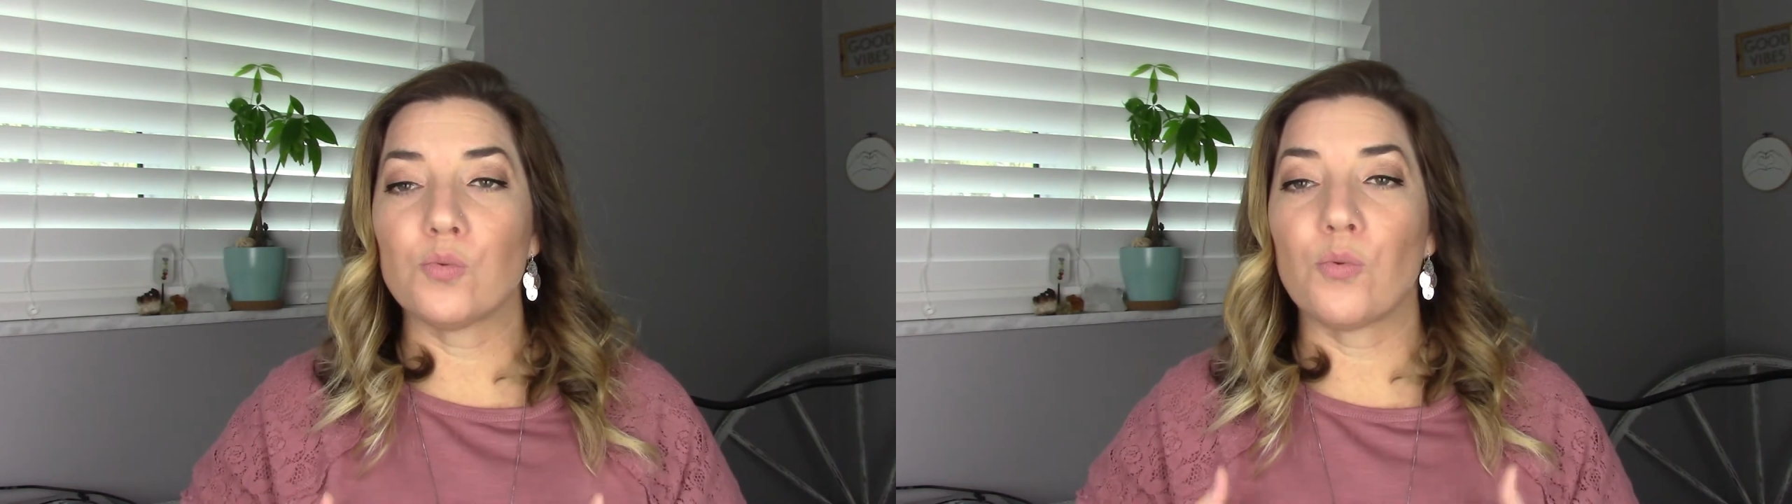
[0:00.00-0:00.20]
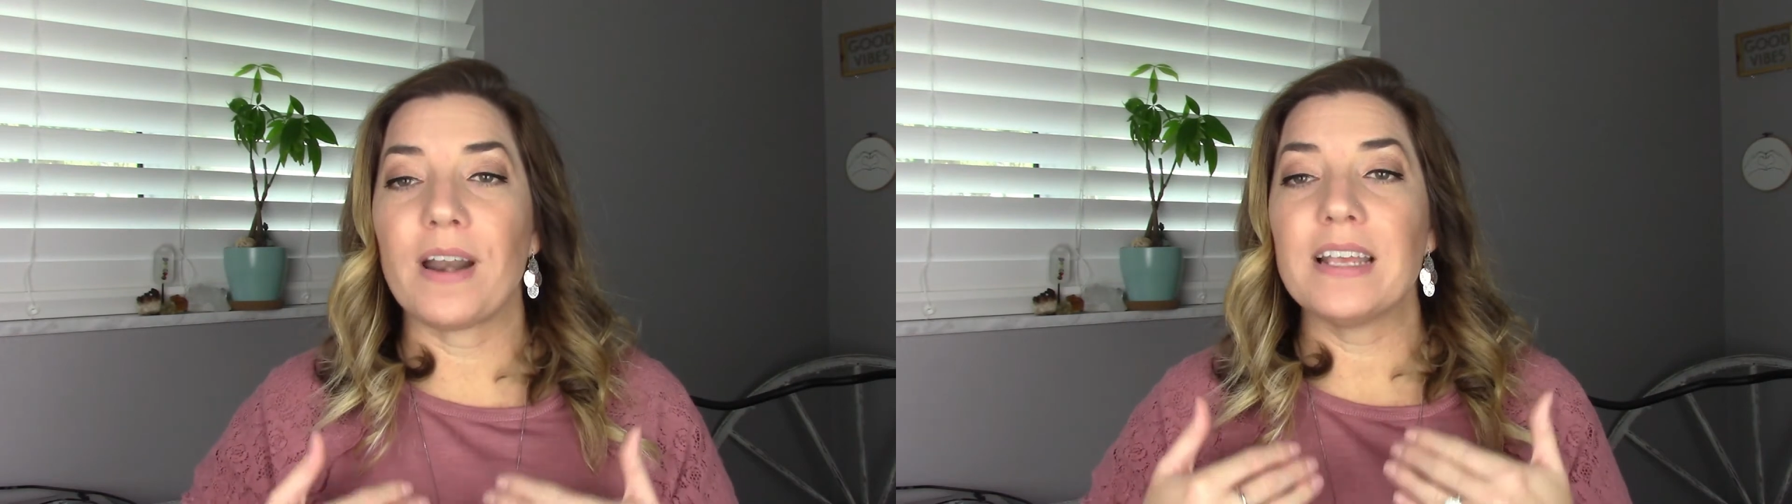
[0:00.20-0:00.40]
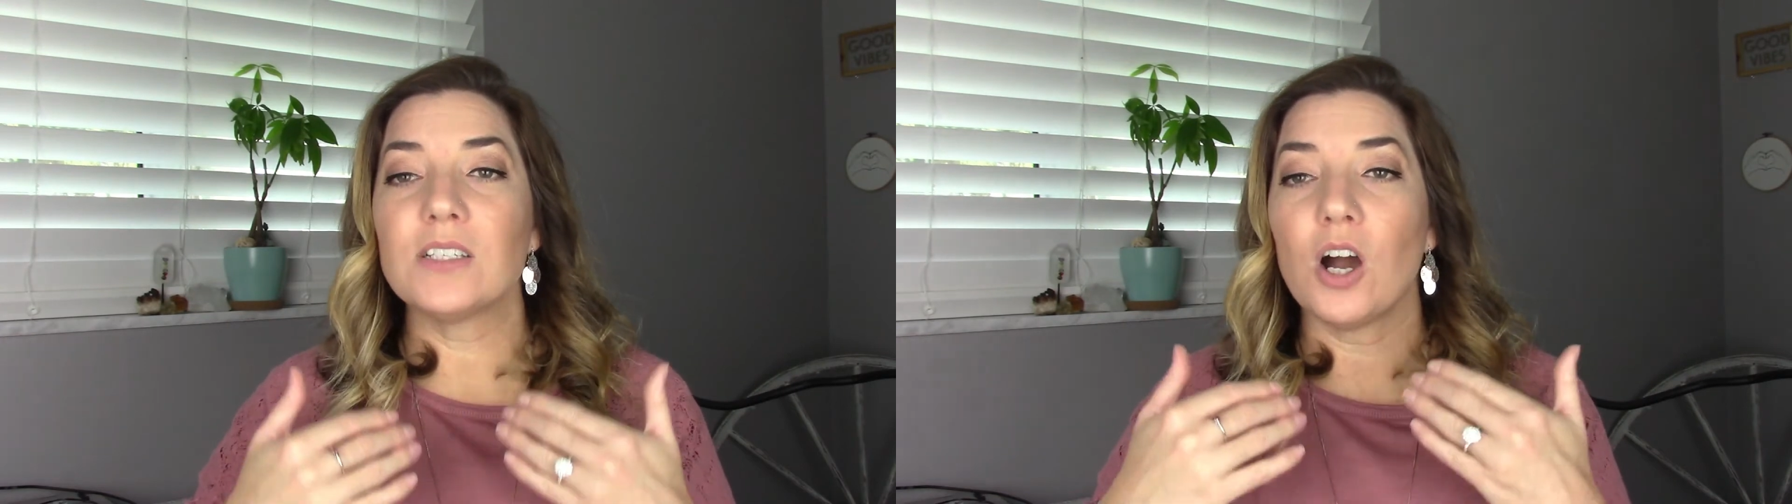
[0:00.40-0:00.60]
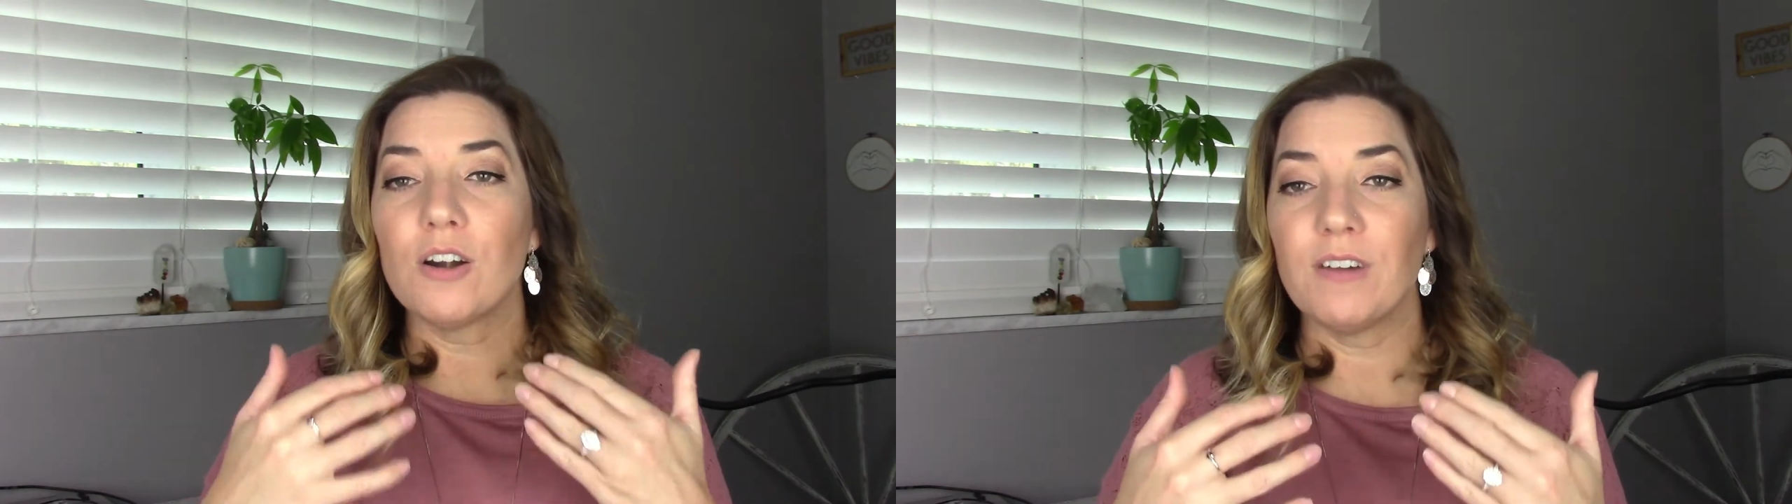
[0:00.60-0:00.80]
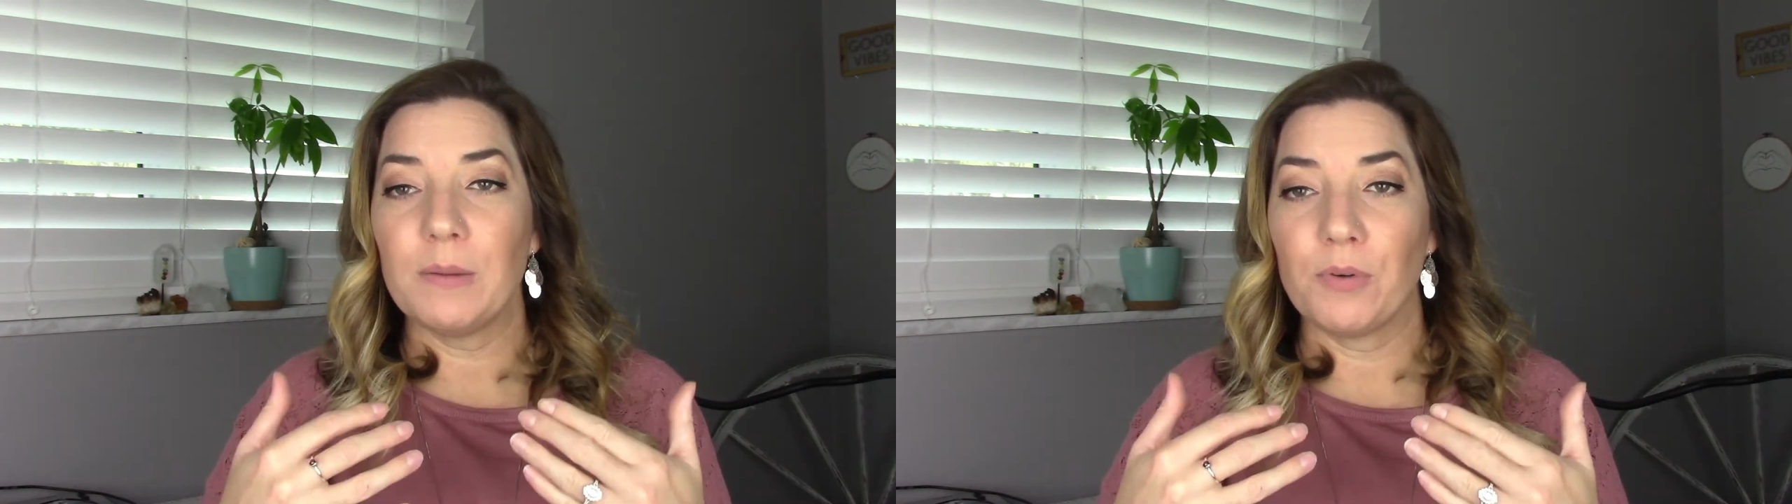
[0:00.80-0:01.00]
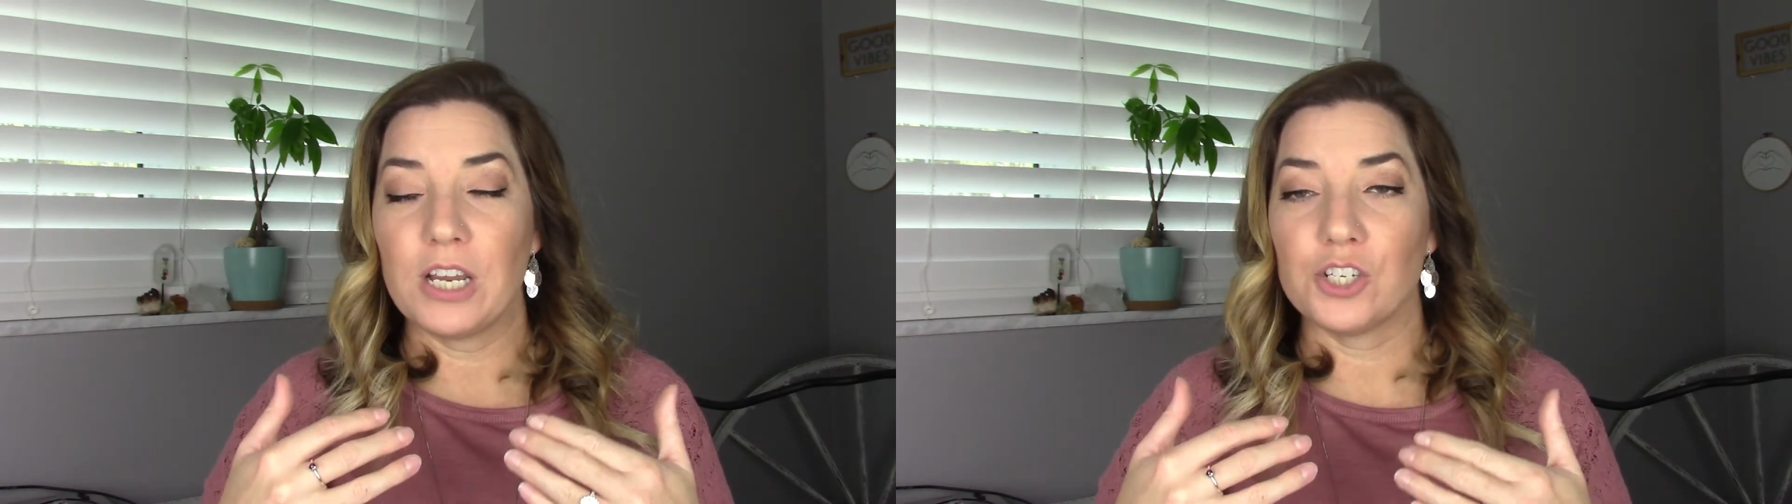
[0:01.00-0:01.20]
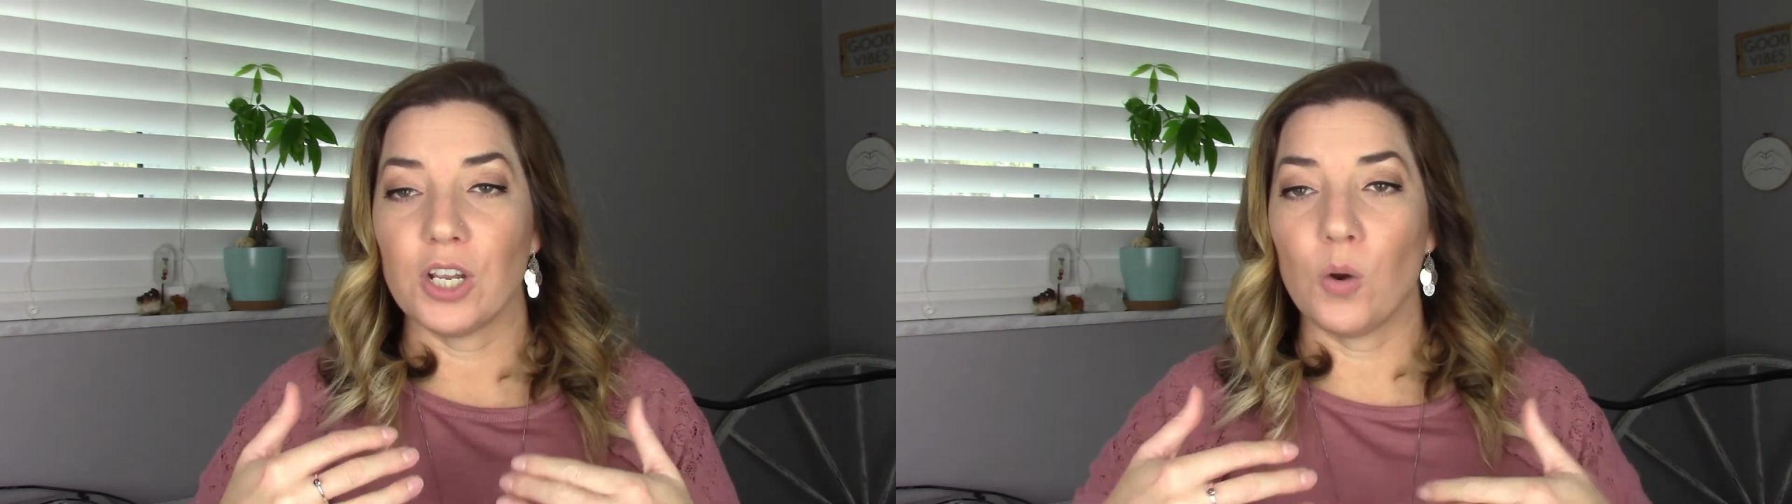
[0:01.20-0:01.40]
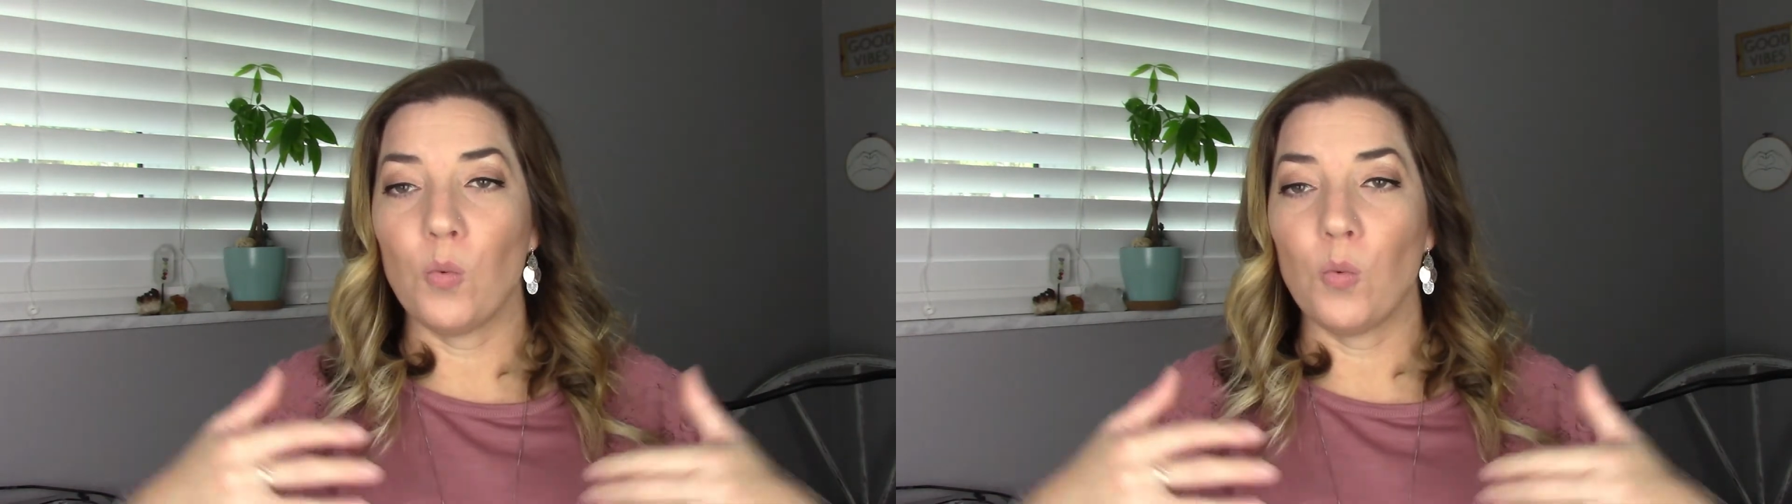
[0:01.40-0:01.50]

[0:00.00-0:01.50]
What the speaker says: raise our vibration.